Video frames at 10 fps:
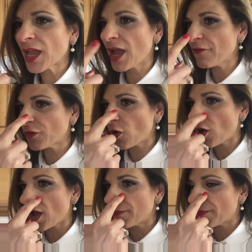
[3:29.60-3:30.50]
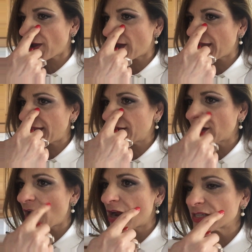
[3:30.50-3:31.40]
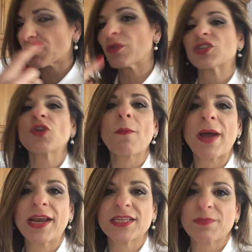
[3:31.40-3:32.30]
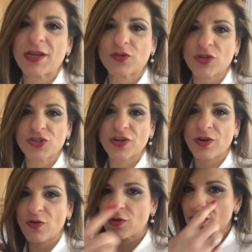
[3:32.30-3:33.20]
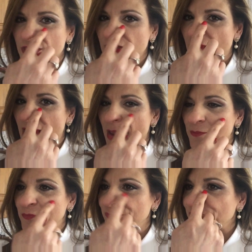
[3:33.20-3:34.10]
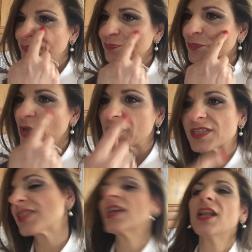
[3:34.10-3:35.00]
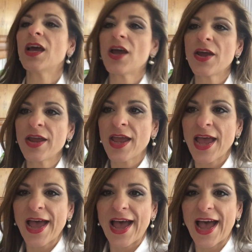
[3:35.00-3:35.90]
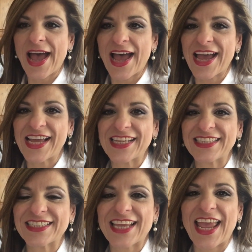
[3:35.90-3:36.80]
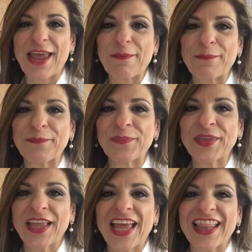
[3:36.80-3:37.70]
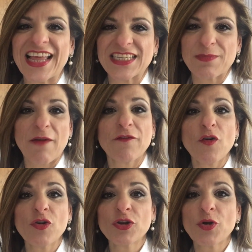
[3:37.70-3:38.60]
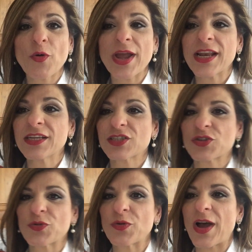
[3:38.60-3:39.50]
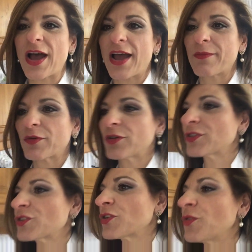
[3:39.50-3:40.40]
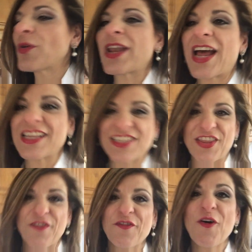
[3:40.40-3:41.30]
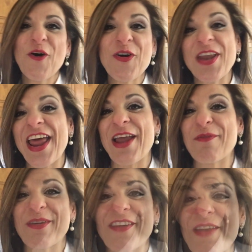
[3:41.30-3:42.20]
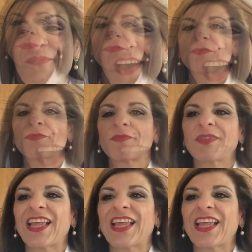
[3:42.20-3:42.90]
I've got my NARS, well, it's not mine, it's my daughter-in-law's concealer, and that's my phone going, so I'm going to go and answer the phone, and I'll be right back.